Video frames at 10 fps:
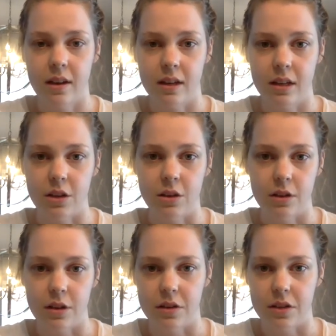
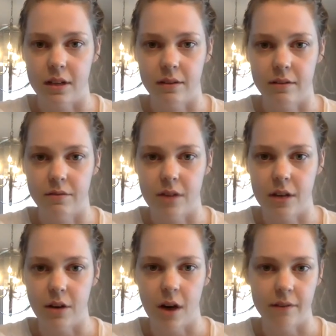using video
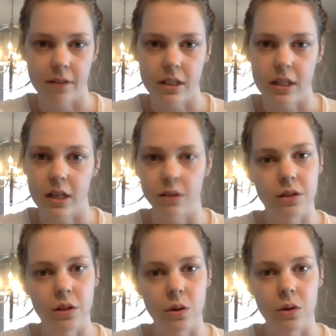conferencing or
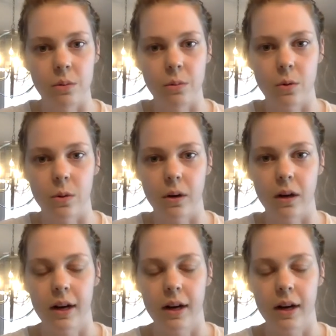Zoom or